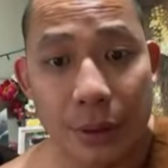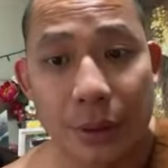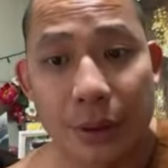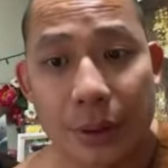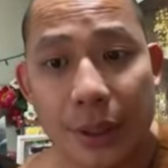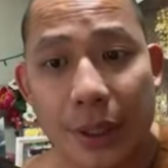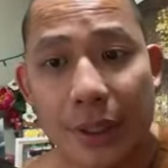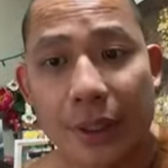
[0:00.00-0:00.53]

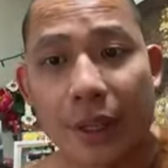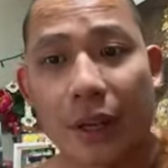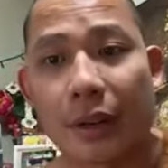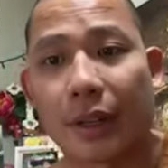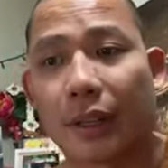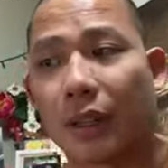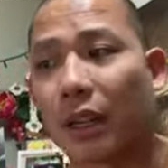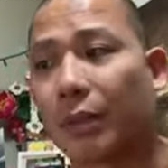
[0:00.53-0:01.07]
Okay, all
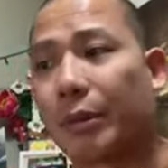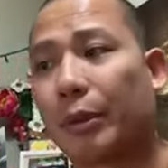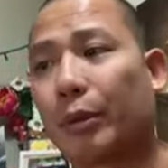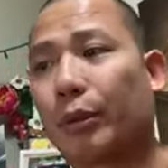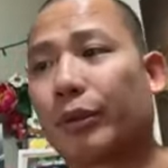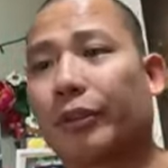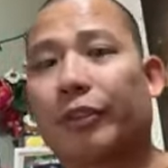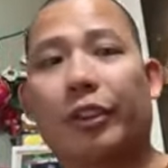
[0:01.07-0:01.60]
right. A lot of people
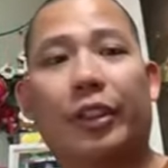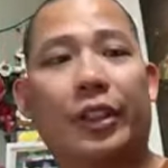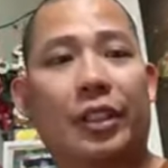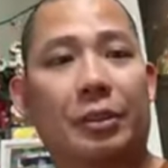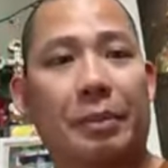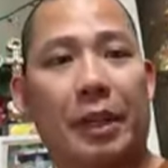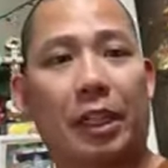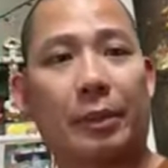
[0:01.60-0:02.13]
were very
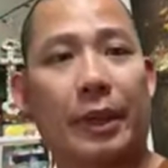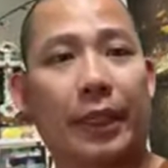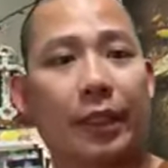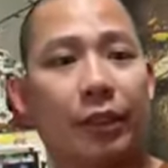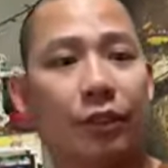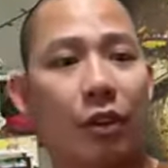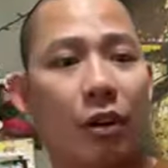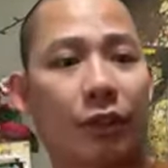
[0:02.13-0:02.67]
inspired by this
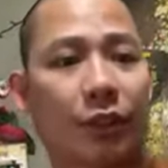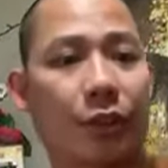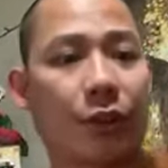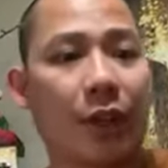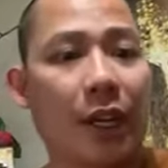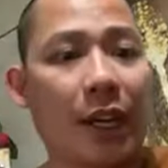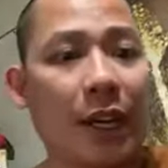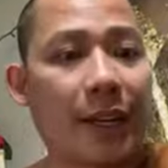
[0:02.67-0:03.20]
talk. So,
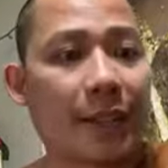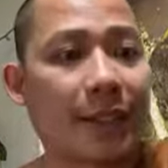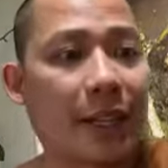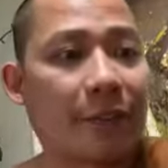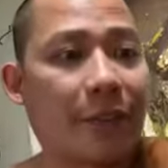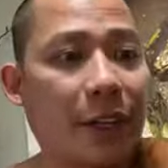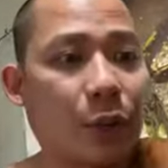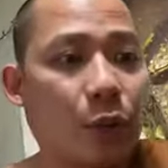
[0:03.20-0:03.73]
yes, I
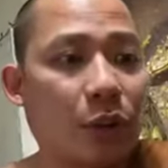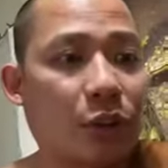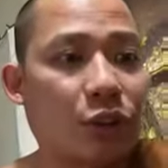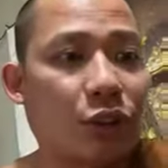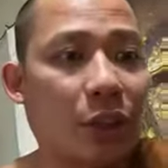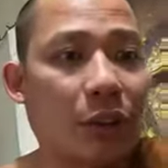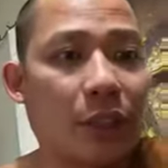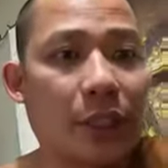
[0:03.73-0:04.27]
invite you all to
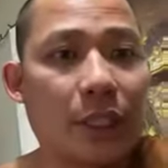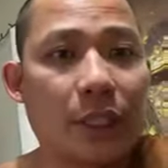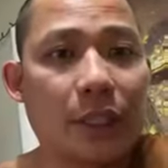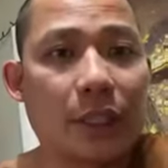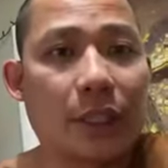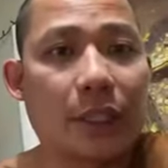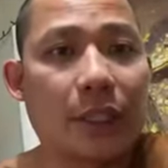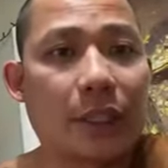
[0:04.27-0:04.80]
share it
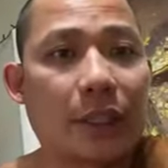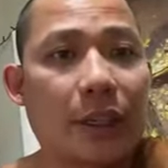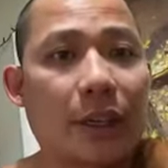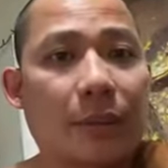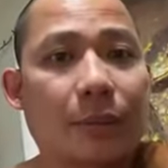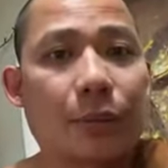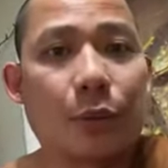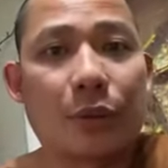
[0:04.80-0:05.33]
and
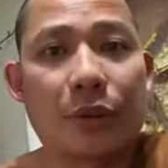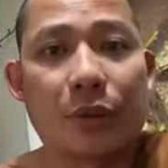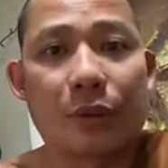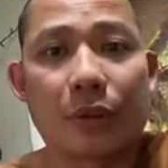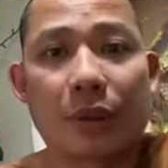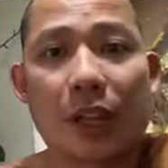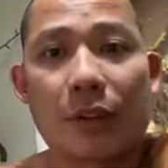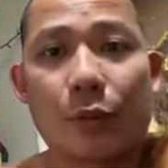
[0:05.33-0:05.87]
with your
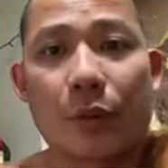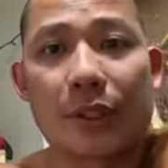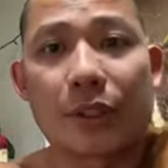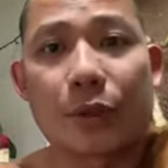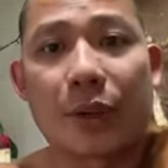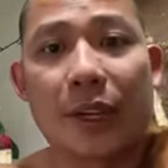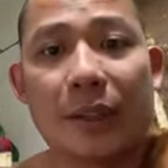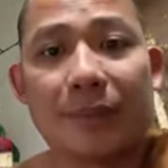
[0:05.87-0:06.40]
loved ones,
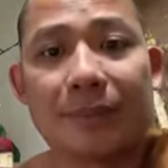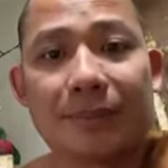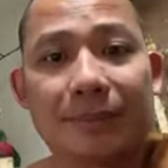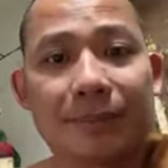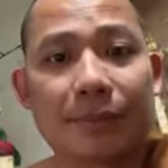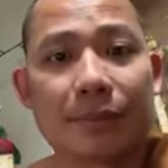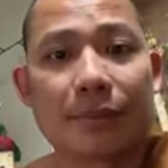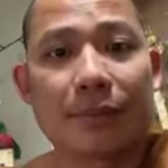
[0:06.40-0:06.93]
okay?
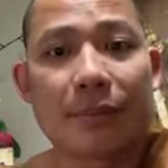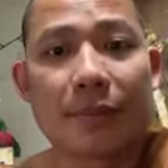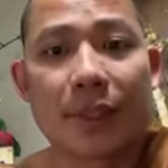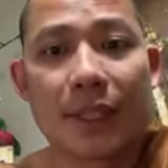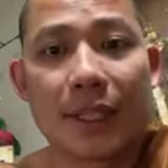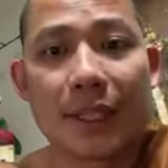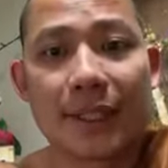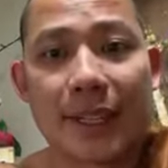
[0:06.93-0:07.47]

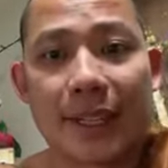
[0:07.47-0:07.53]
Take